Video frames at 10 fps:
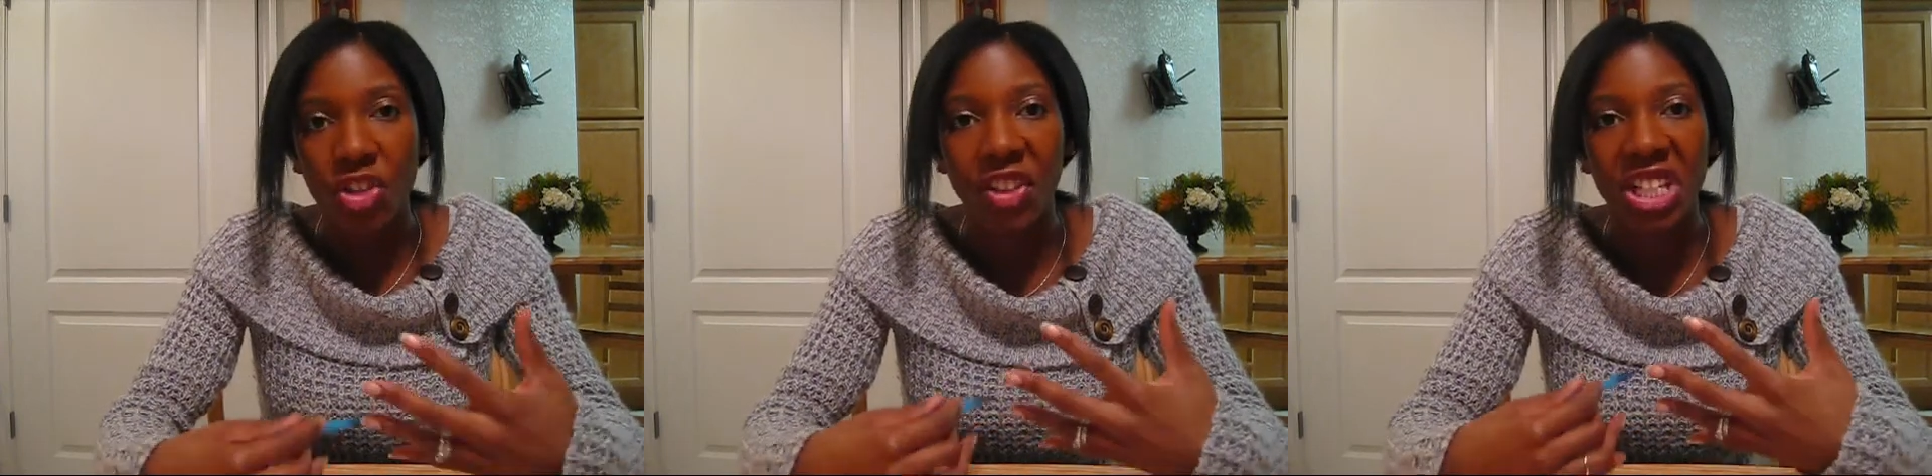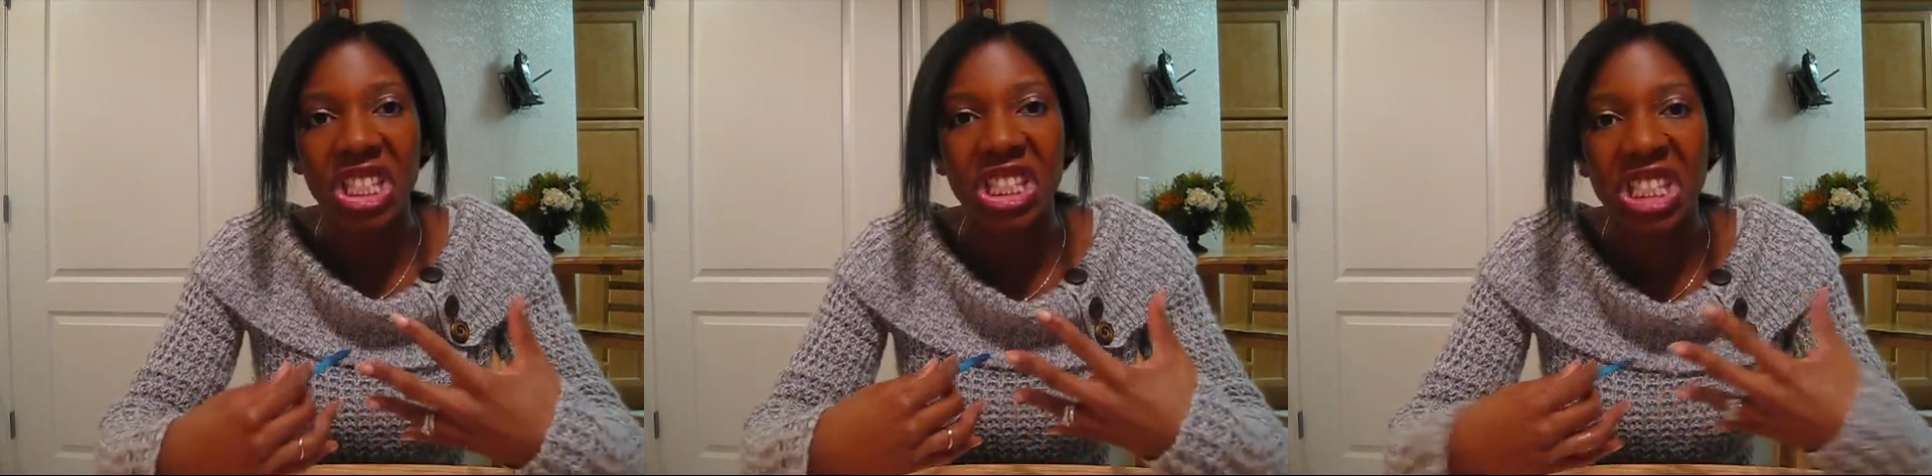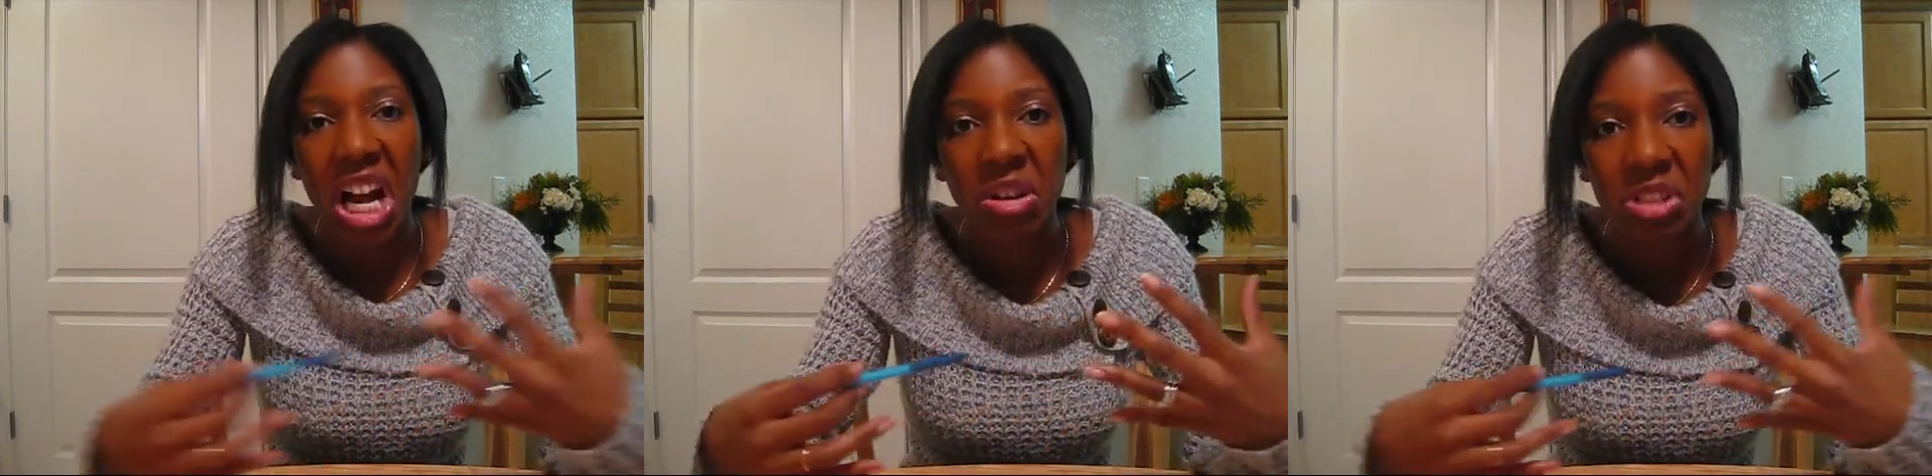nothing
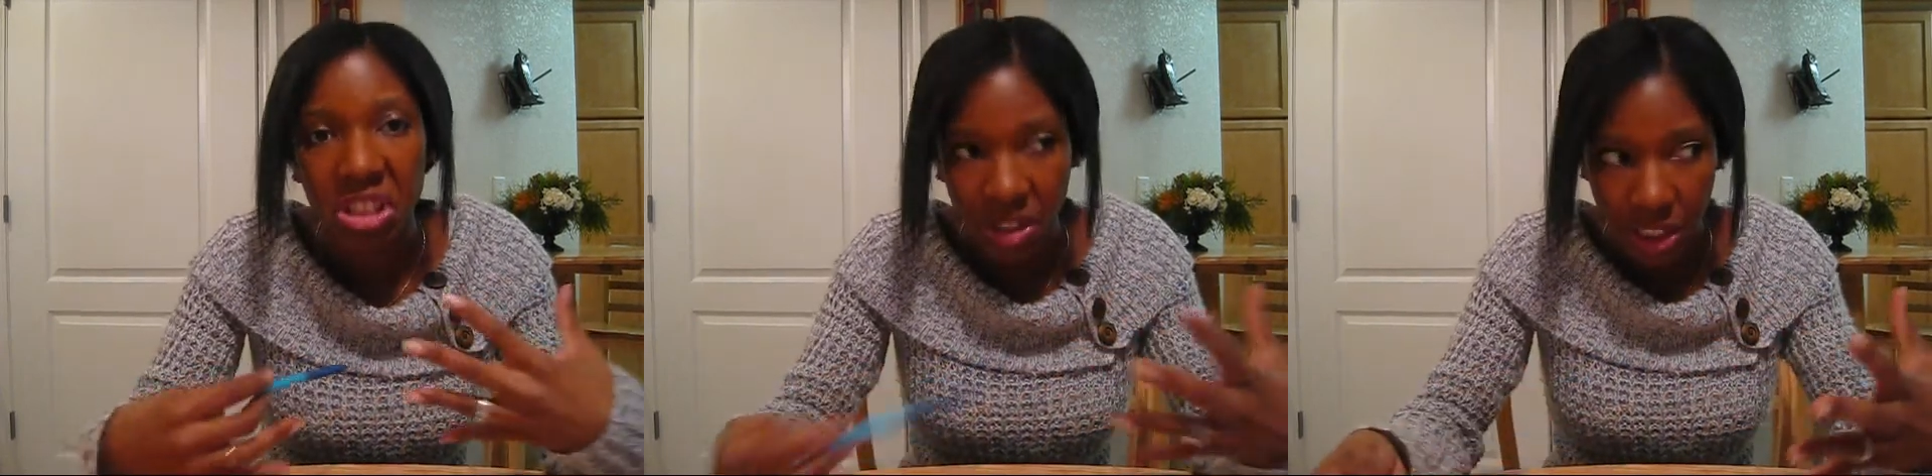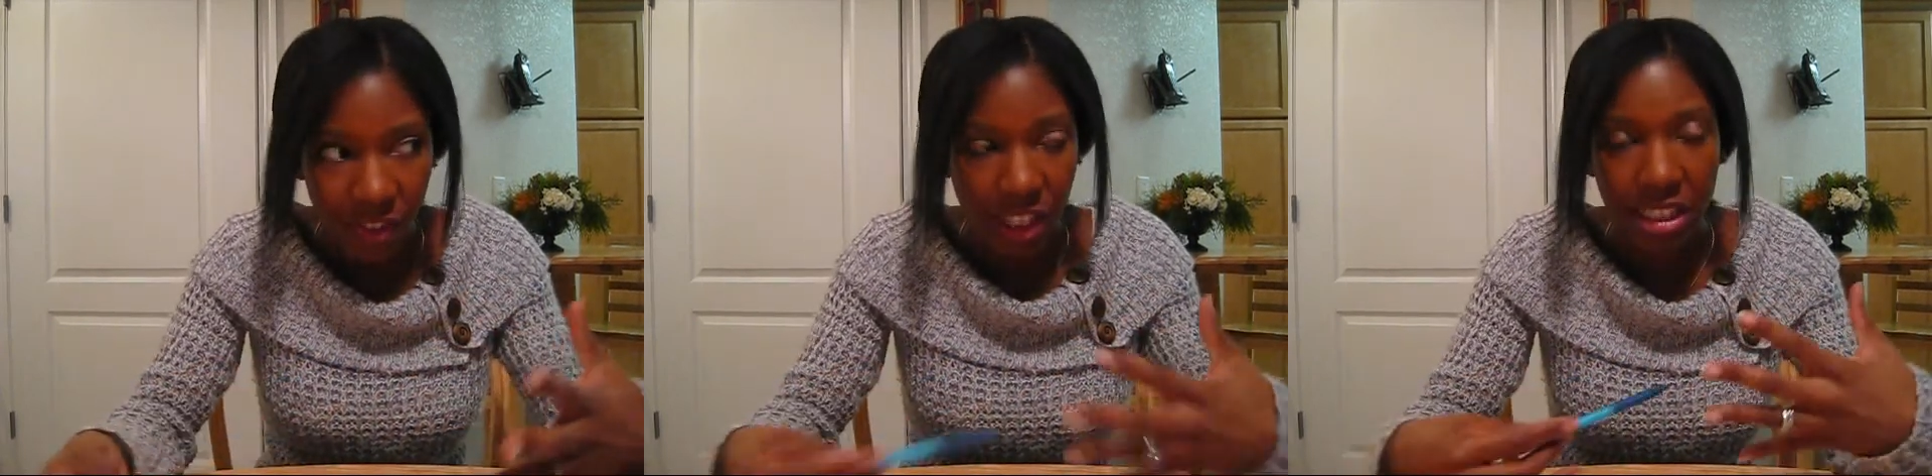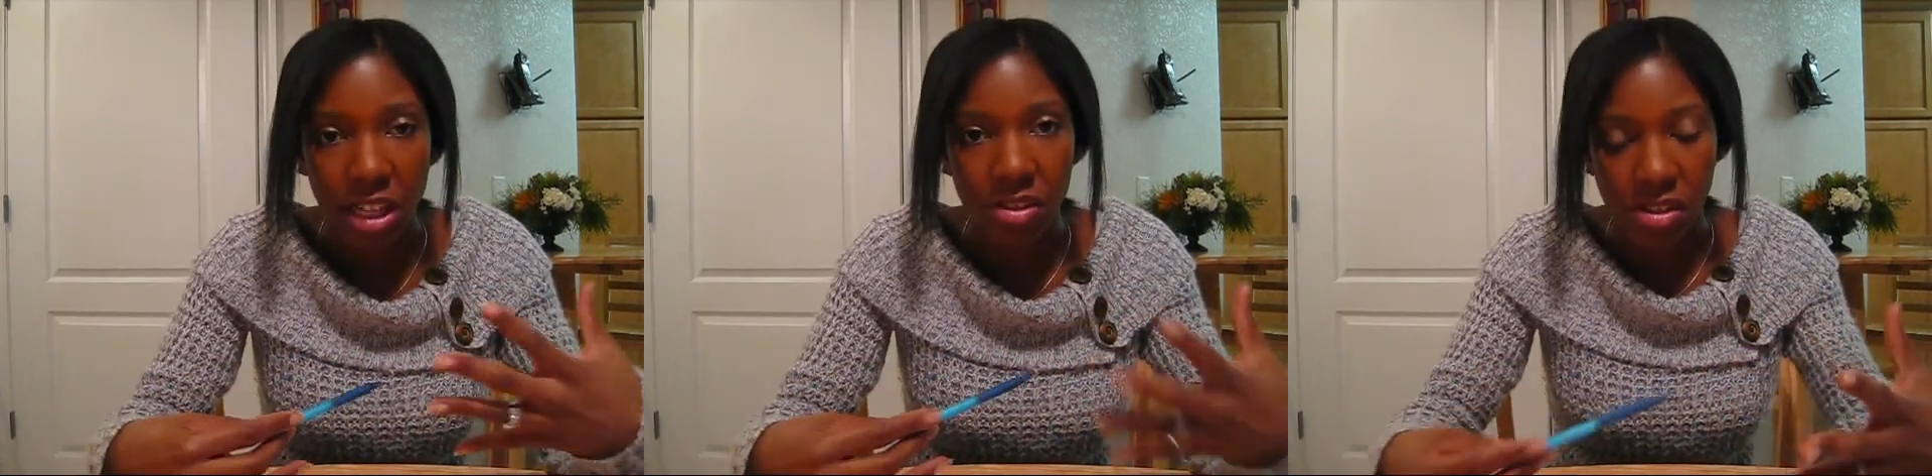sounds good. Everything
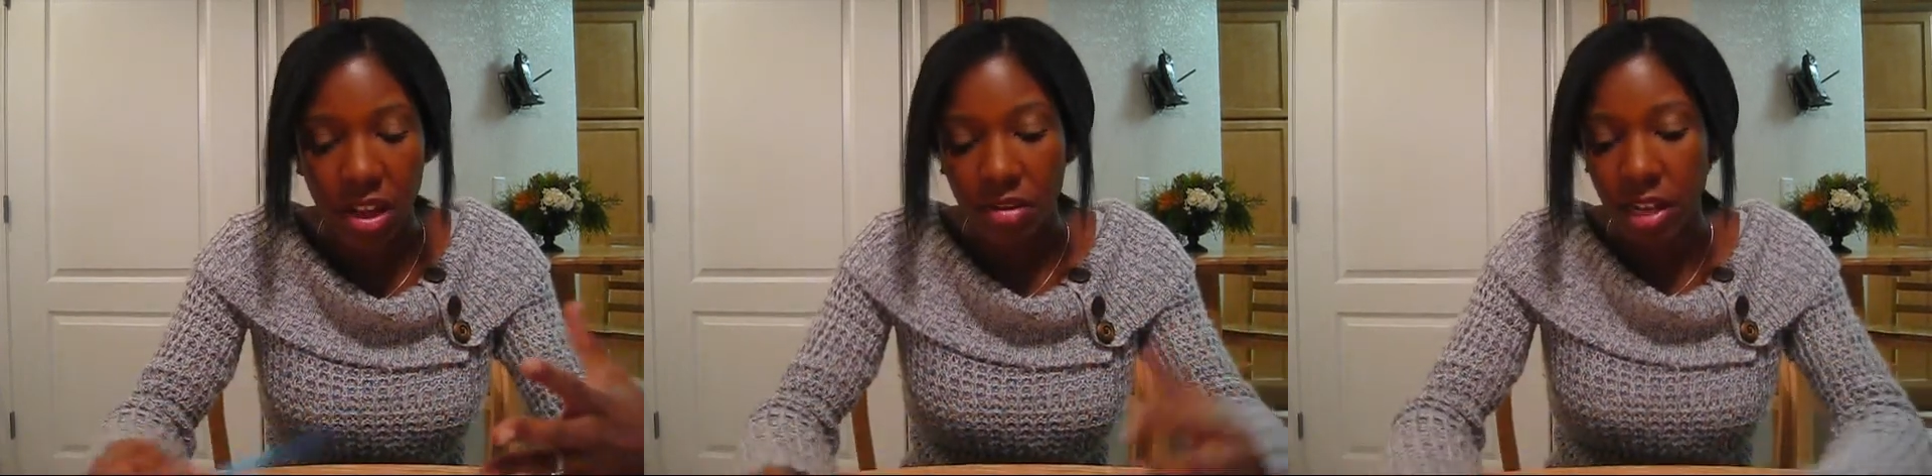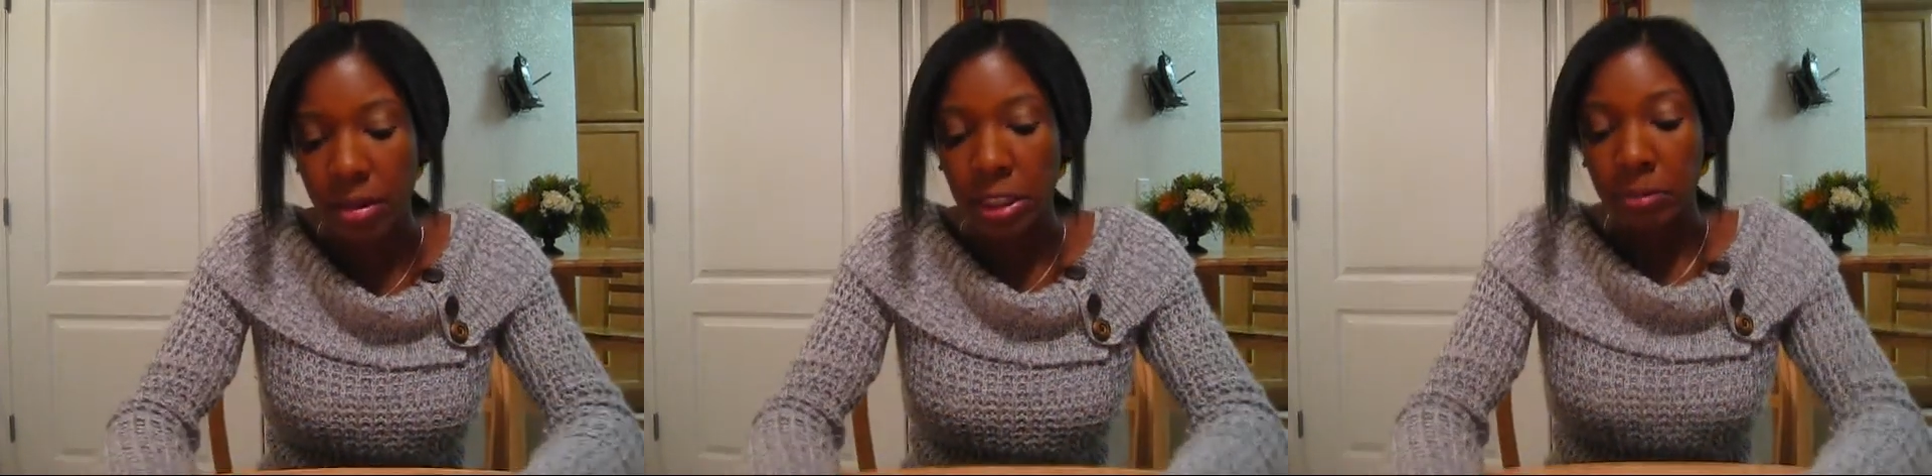sounds disgusting.